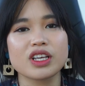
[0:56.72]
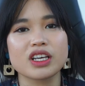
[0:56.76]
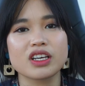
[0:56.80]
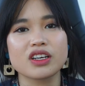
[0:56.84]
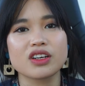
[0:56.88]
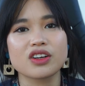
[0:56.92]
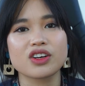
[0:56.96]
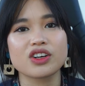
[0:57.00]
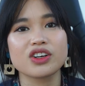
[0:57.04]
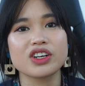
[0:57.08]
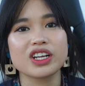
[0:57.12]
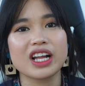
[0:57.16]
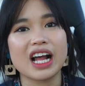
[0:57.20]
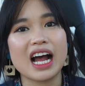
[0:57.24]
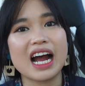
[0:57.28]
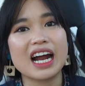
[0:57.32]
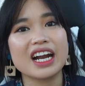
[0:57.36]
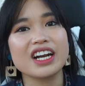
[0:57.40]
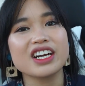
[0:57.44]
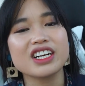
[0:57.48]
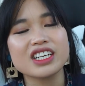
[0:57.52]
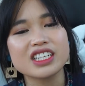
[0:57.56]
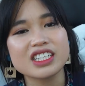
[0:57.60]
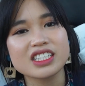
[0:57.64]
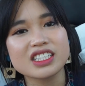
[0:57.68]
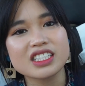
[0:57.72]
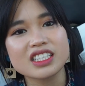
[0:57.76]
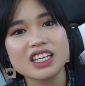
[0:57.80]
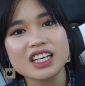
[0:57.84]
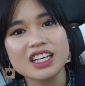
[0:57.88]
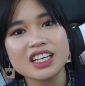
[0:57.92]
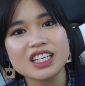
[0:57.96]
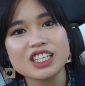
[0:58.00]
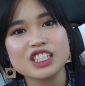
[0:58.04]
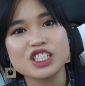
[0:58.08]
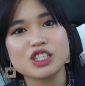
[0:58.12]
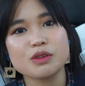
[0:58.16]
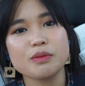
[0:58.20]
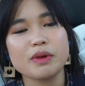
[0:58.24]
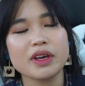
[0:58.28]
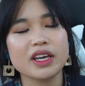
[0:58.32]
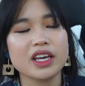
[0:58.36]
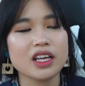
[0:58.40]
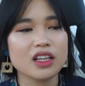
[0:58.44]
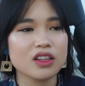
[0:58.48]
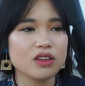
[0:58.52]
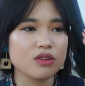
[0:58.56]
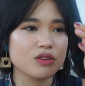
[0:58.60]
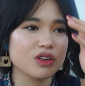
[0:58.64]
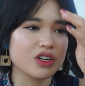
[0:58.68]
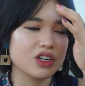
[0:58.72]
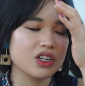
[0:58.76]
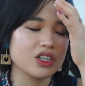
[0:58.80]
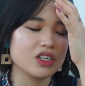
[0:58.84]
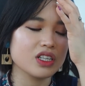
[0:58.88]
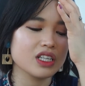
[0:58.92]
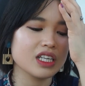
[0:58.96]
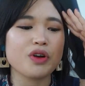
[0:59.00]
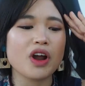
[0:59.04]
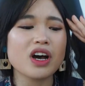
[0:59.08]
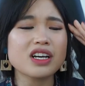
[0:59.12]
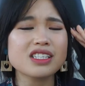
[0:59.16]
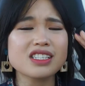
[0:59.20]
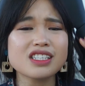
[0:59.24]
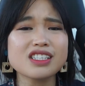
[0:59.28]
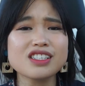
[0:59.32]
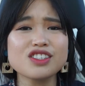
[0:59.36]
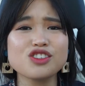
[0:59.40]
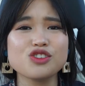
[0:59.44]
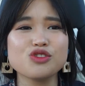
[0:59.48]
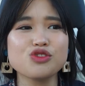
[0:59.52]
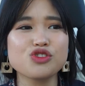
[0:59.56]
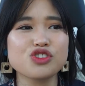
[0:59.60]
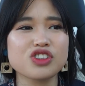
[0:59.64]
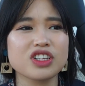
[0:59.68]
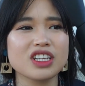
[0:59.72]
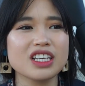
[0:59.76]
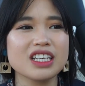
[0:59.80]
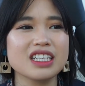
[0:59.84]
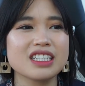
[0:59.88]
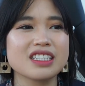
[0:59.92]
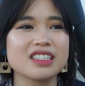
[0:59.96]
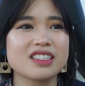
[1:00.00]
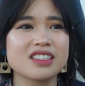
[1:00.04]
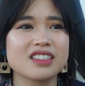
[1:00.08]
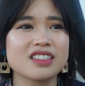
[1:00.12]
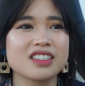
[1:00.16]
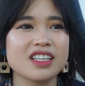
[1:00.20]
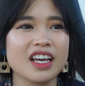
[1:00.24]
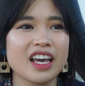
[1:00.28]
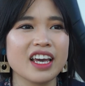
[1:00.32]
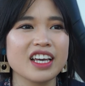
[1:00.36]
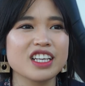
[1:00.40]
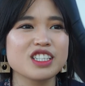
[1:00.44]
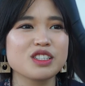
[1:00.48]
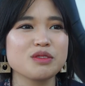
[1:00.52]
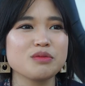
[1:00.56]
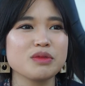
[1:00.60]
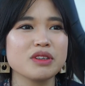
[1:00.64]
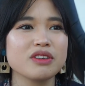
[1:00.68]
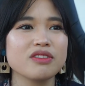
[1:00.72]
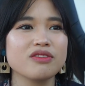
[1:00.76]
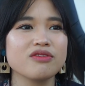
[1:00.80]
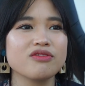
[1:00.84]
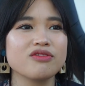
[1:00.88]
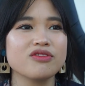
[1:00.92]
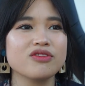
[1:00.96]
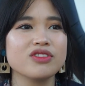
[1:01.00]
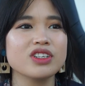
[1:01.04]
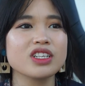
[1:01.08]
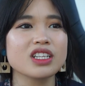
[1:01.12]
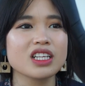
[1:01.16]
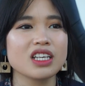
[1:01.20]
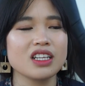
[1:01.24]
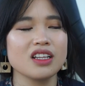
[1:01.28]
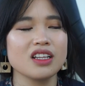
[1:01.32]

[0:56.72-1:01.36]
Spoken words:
curling iron to make it look curly. The process usually takes me really